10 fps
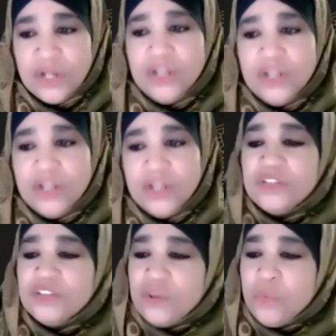So
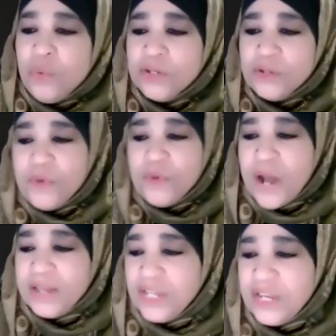this is a wonderful
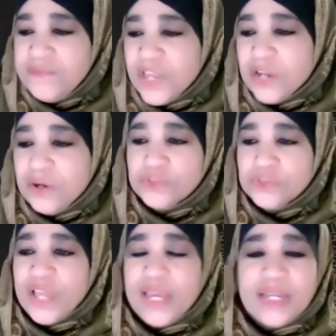hadith that goes
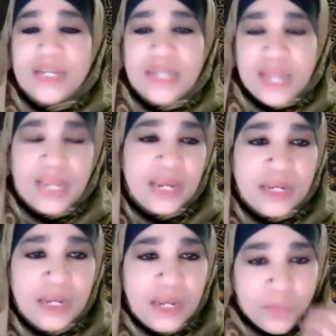hand in
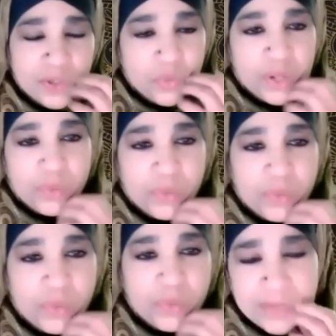hand with what
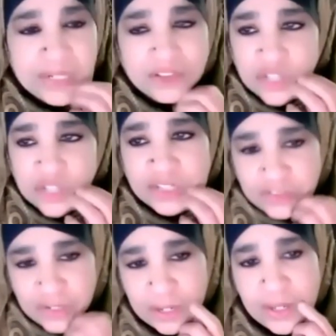we've been
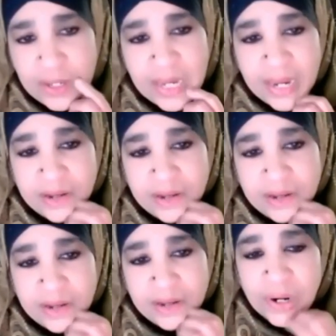discussing in
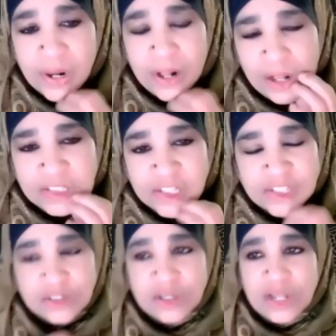our
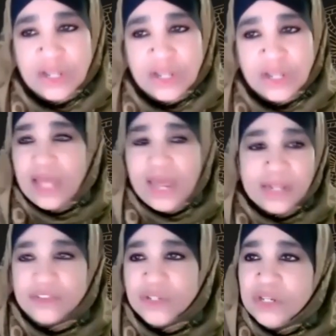6 o'clock
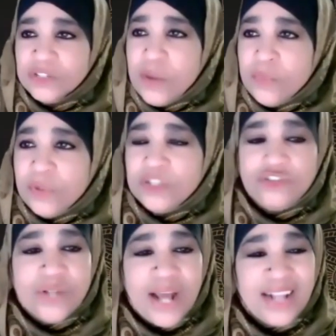class. So I want
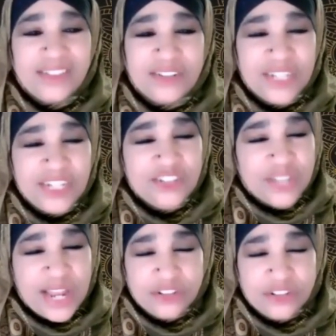you guys to teach
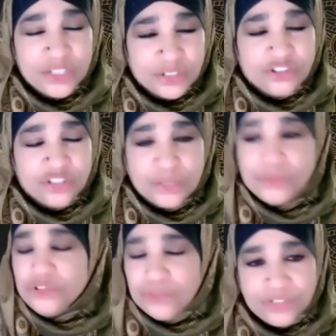that to your
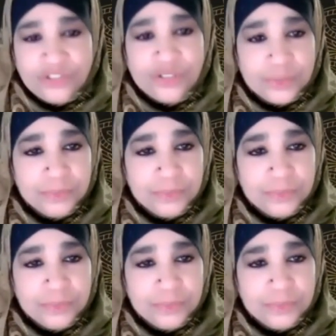children too.